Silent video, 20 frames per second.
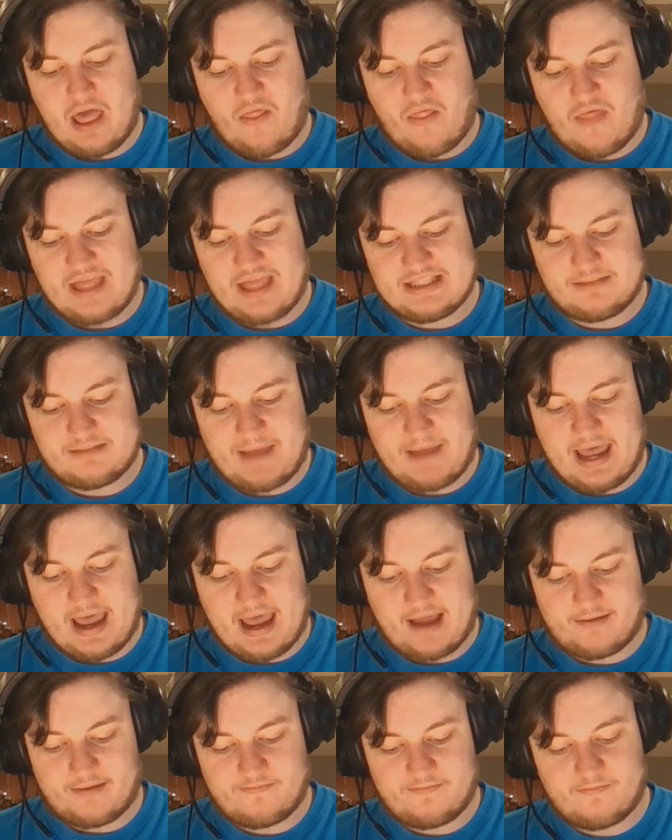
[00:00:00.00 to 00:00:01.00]
that's
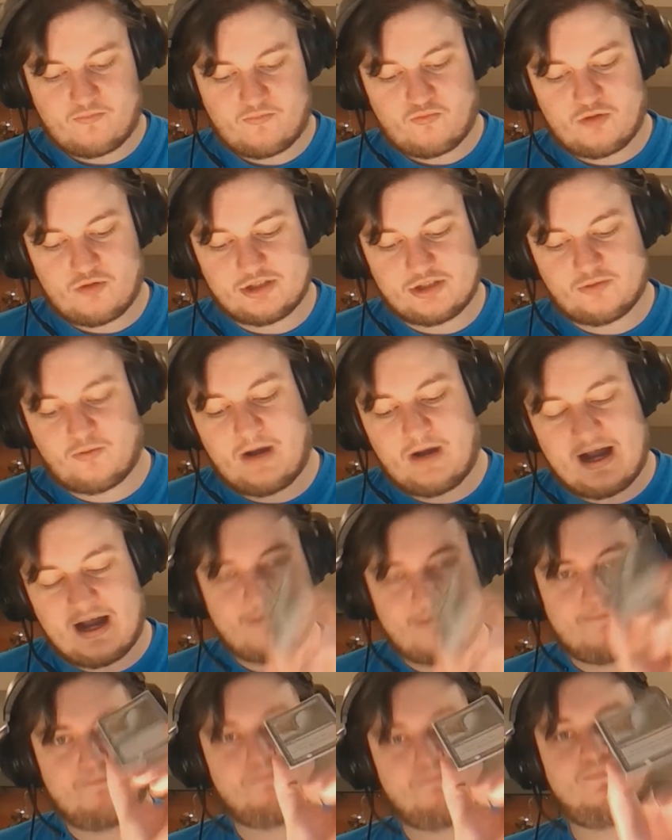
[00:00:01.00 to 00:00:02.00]
bad. Which is
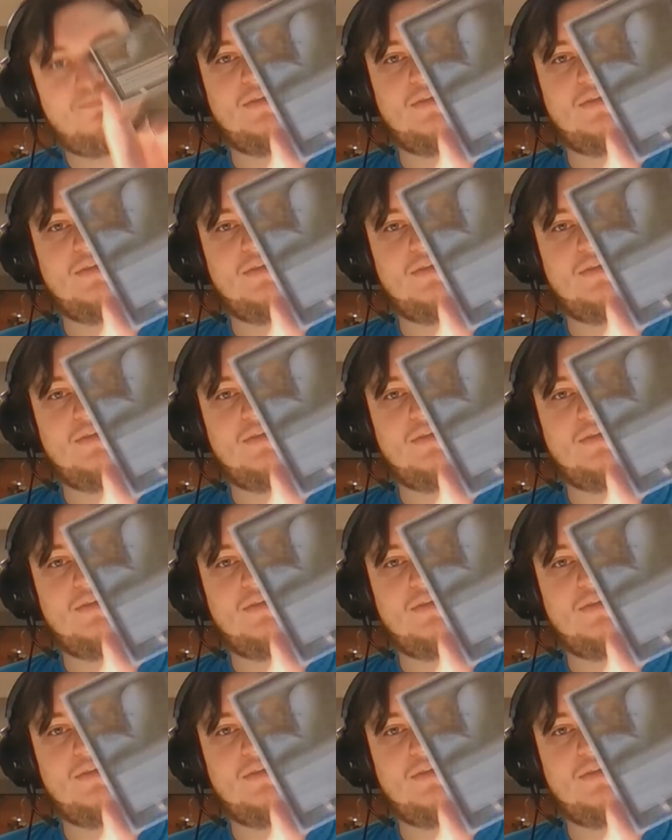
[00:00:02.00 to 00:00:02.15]
why it's